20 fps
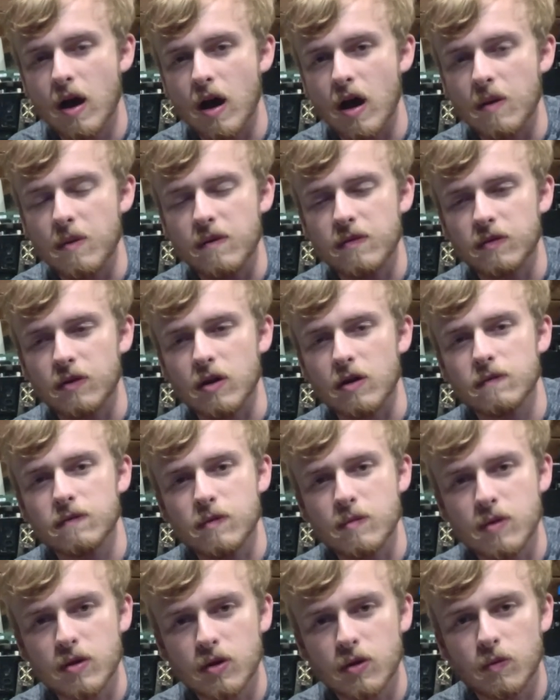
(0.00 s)
Um, if you're
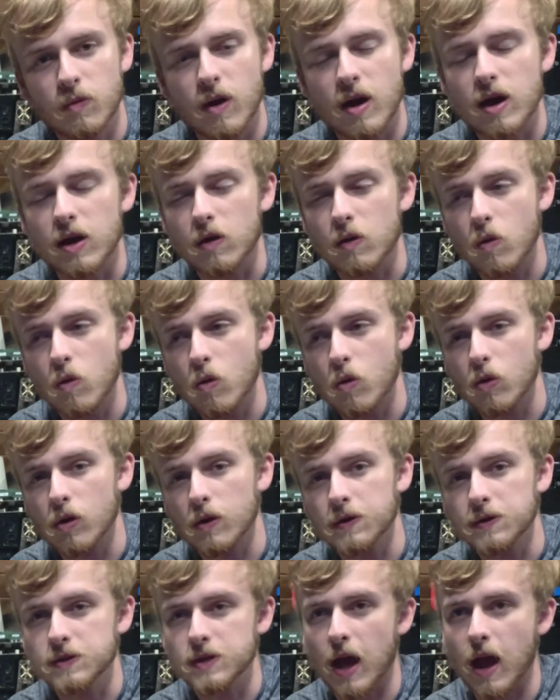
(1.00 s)
unfamiliar why
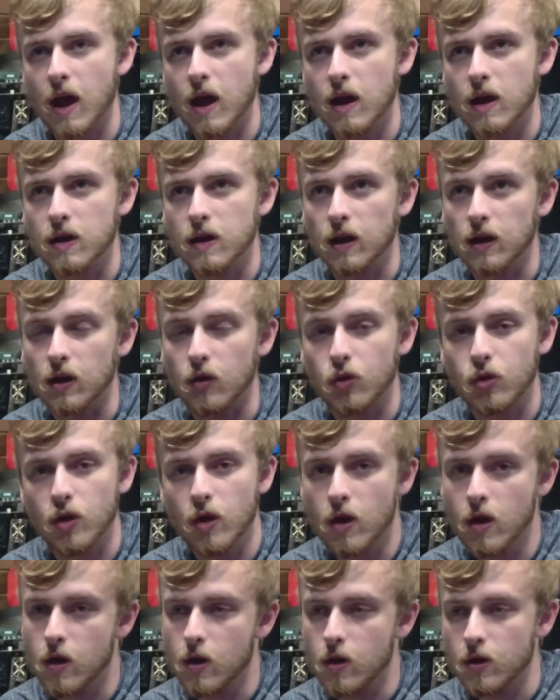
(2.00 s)
cores and I guess
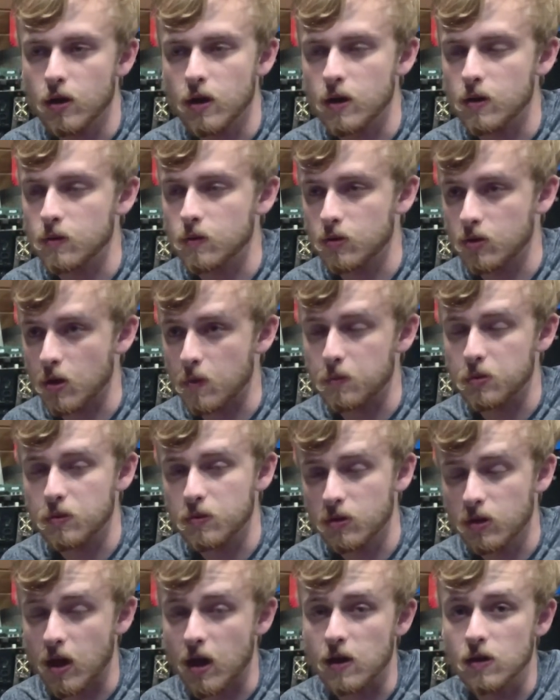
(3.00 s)
in some
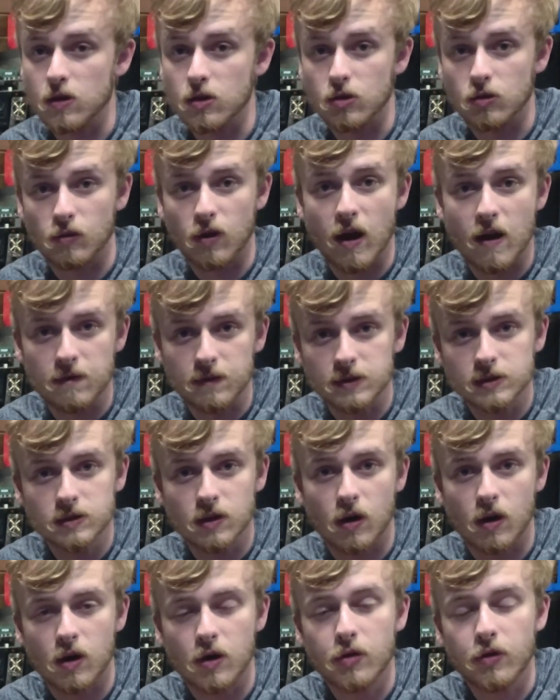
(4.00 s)
cases graphics
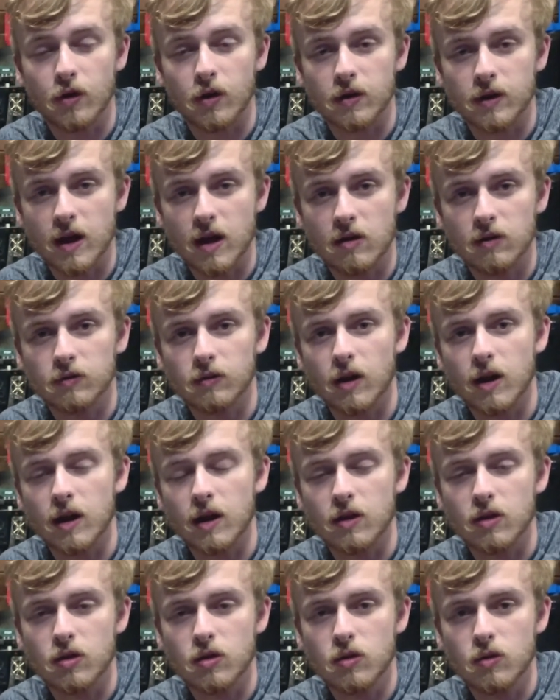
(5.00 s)
cards are
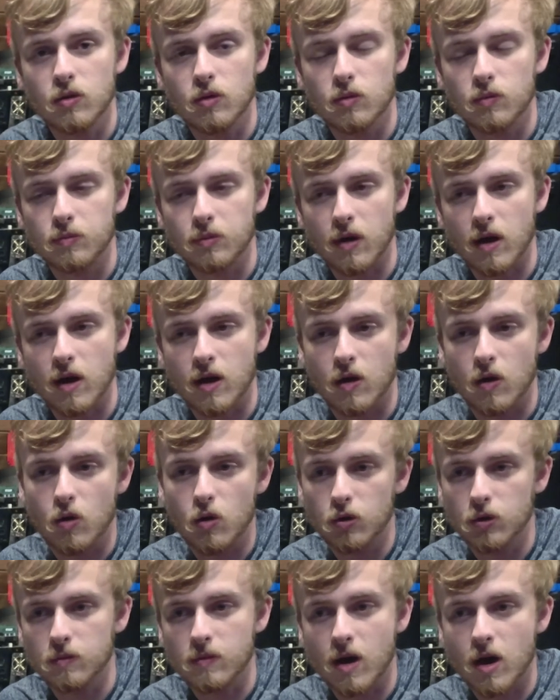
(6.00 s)
downgraded to uh,
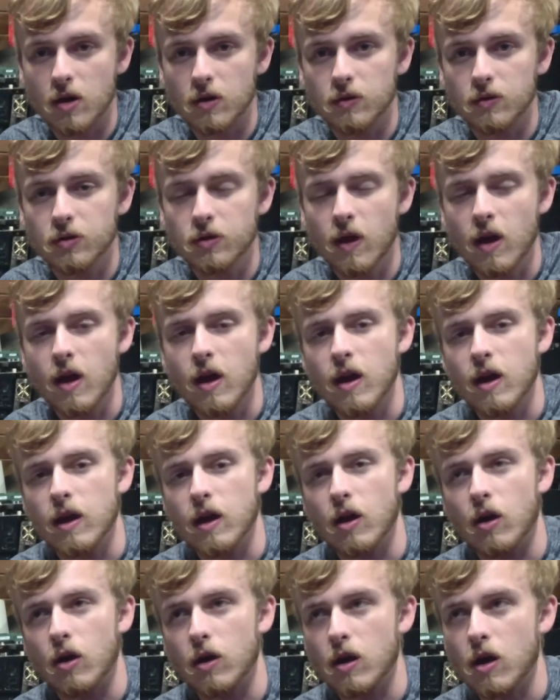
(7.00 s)
older models,
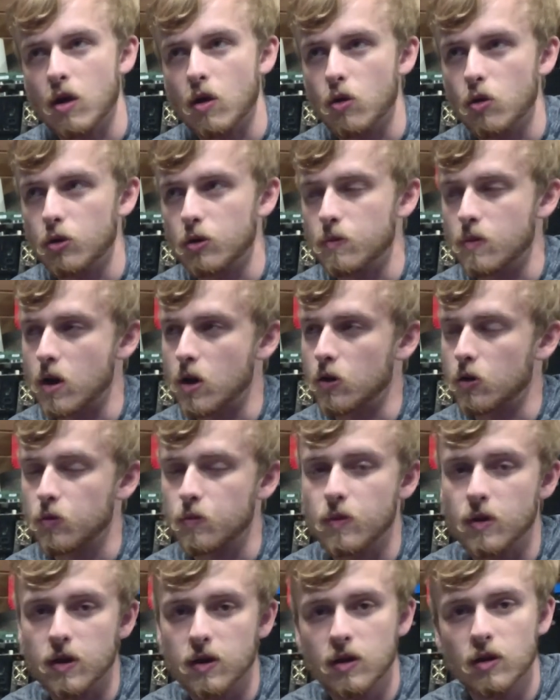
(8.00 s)
or not older models,
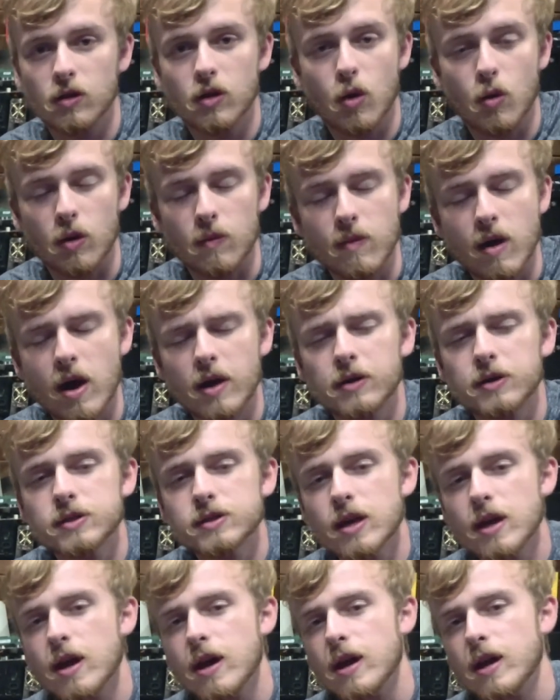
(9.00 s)
but lower
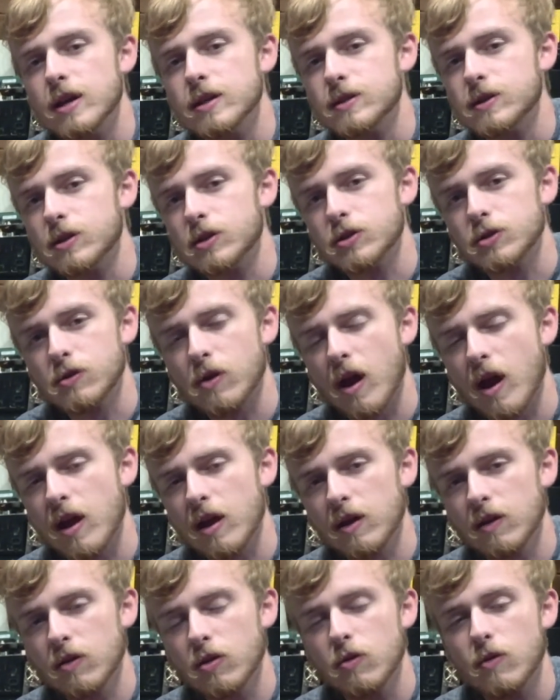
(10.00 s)
models, is they're
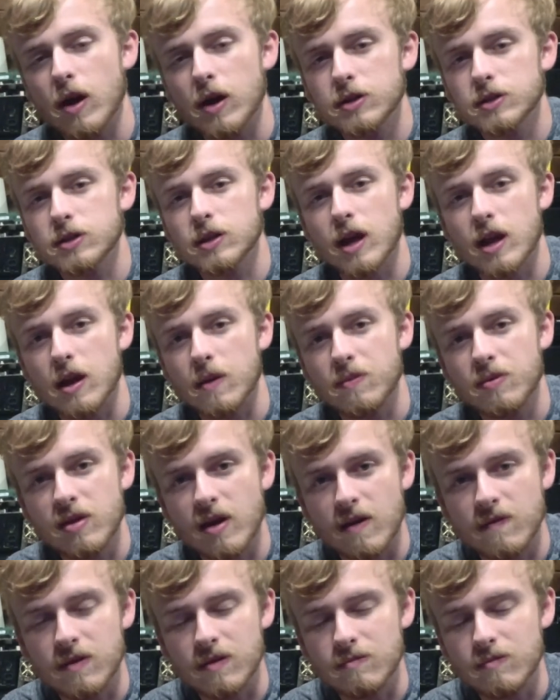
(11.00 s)
trying to actually end up
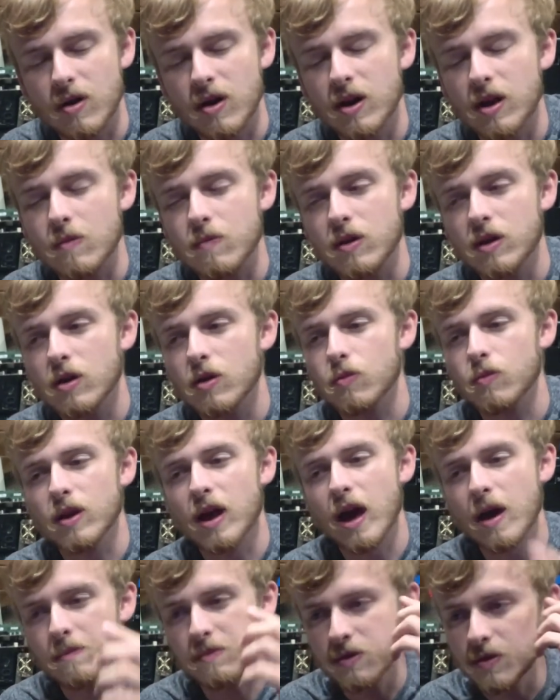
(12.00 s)
saving money because what
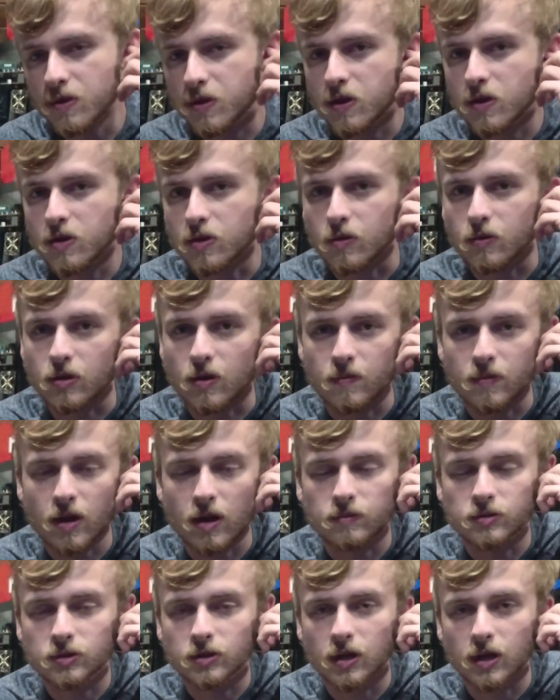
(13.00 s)
happens is
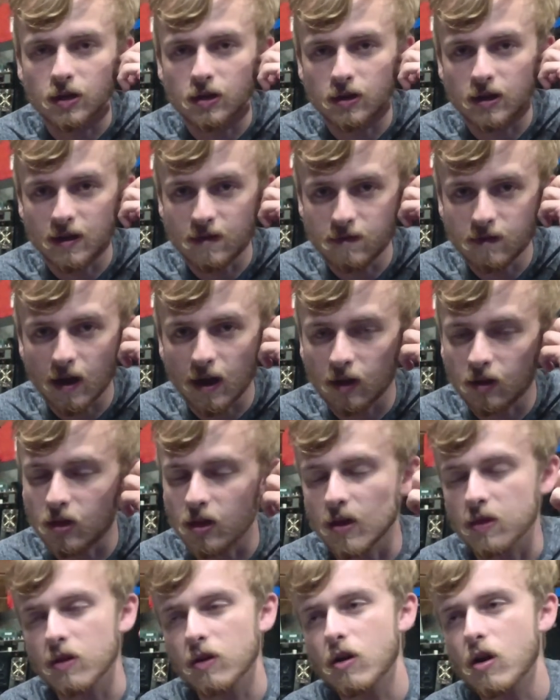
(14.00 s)
sometimes you'll get defects
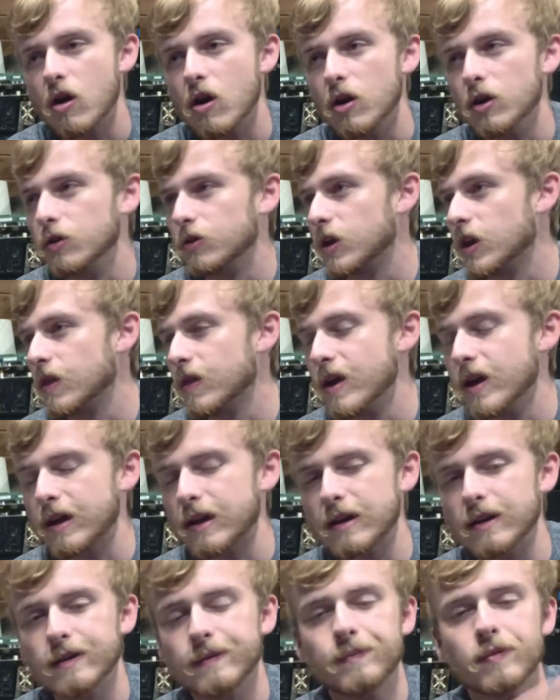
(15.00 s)
in the card. You'll get
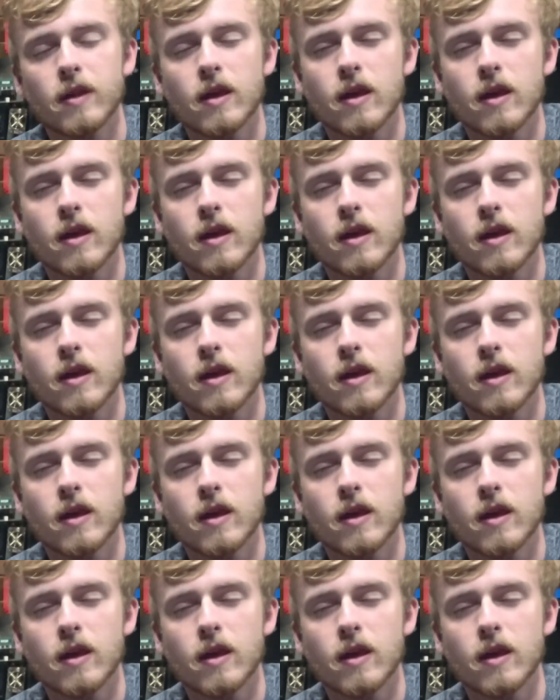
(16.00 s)
like a,